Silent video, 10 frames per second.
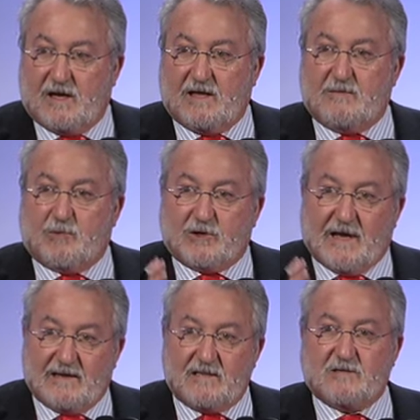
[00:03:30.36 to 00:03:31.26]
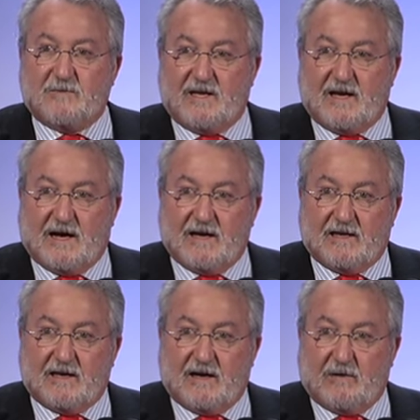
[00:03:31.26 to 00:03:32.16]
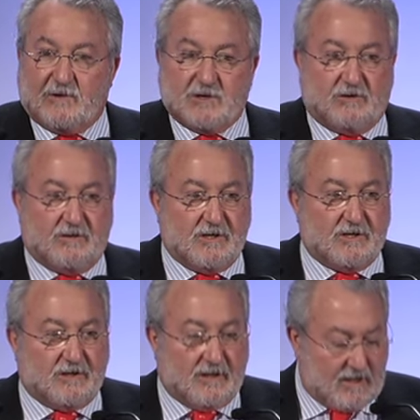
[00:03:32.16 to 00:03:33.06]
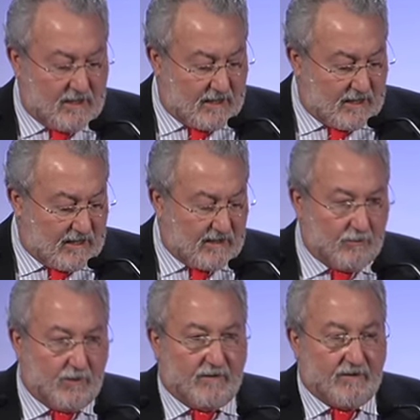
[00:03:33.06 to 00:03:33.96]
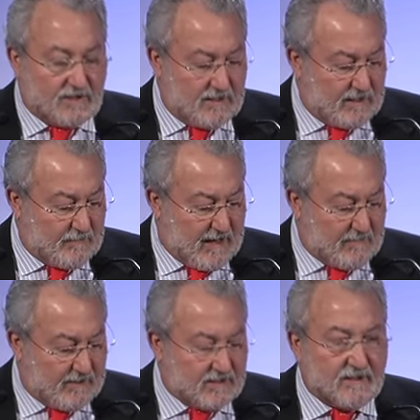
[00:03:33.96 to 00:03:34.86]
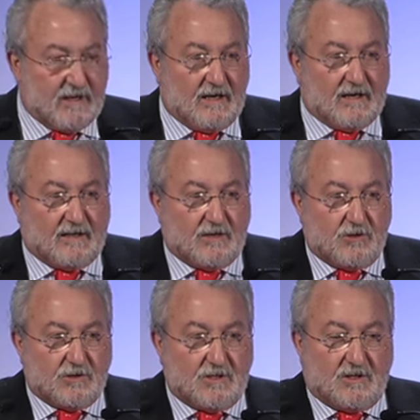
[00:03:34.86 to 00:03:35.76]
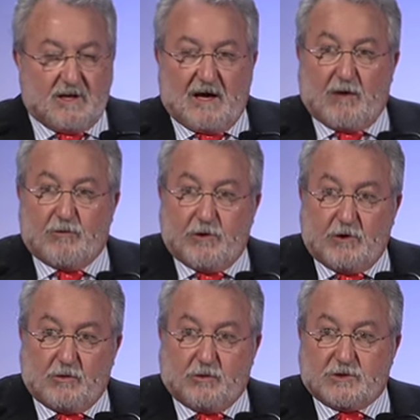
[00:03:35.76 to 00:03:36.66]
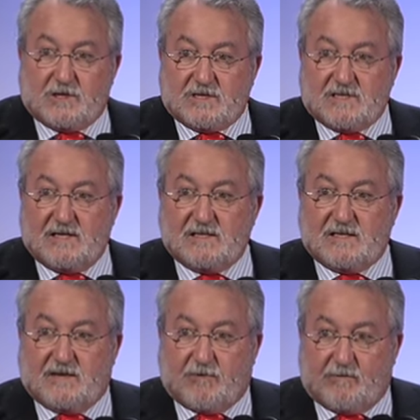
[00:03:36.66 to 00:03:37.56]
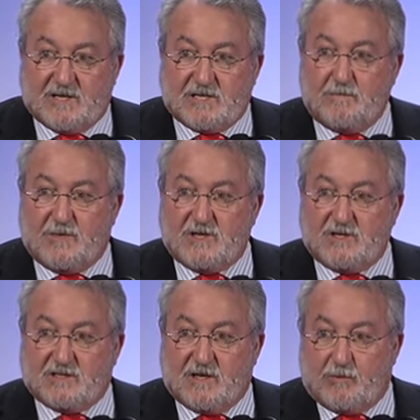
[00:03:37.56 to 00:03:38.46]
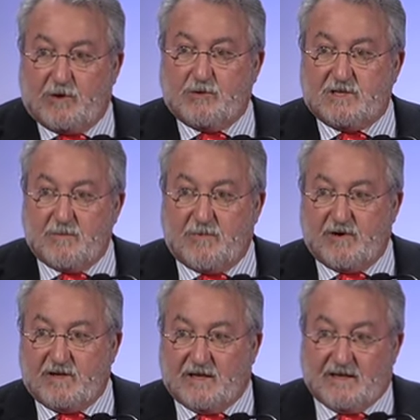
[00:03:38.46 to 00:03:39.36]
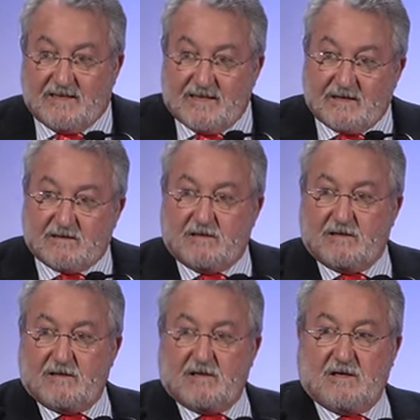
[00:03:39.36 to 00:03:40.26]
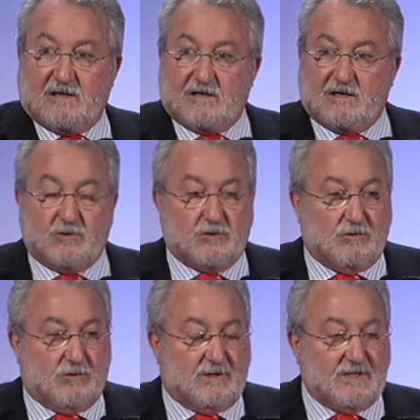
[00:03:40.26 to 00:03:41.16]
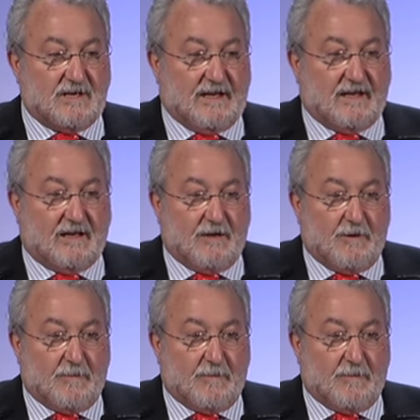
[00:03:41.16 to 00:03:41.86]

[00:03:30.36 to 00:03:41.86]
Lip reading: And the mortality is very high around this condition. And we recently published that using autologous cells that from the same patients that we could separate and inject into this leg